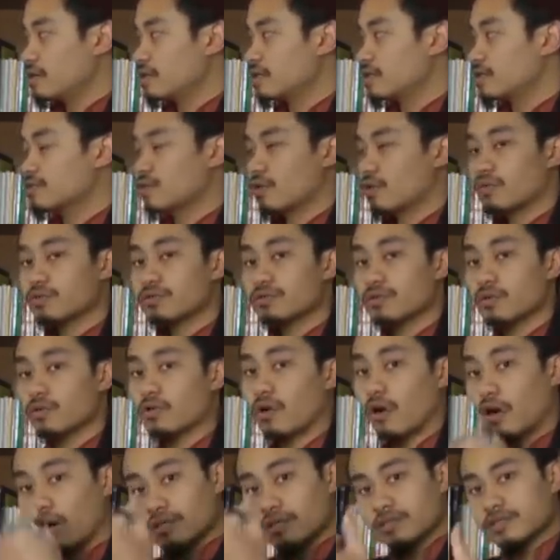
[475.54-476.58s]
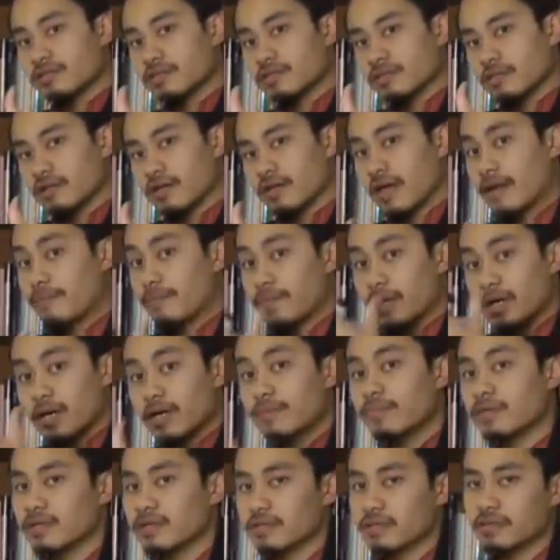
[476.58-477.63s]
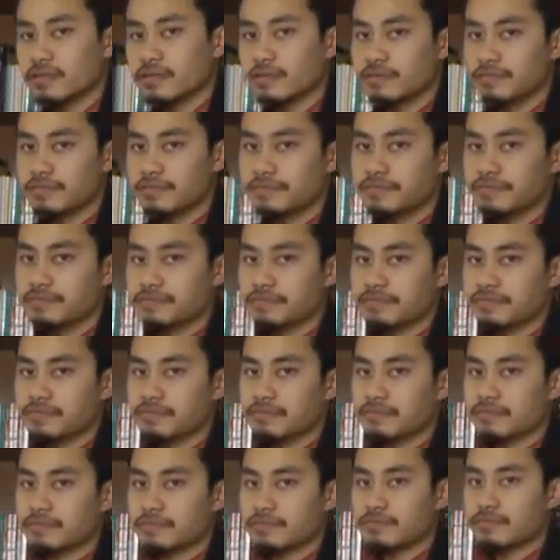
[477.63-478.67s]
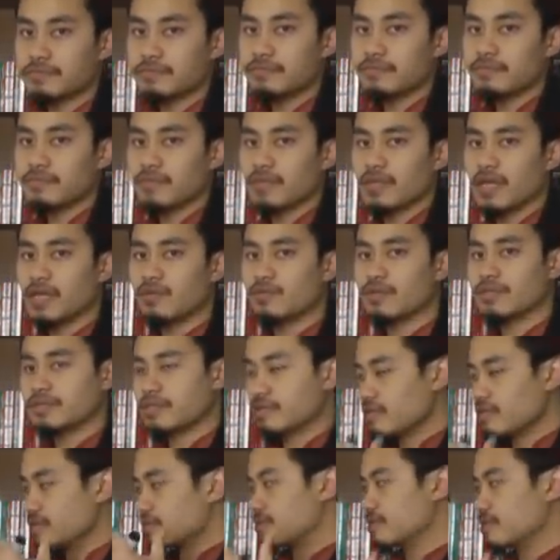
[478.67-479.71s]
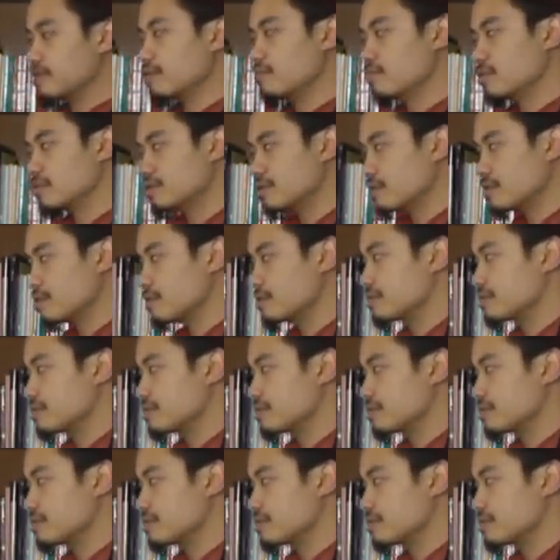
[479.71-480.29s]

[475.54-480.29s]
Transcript: it is also constant and permanent. And we see this in many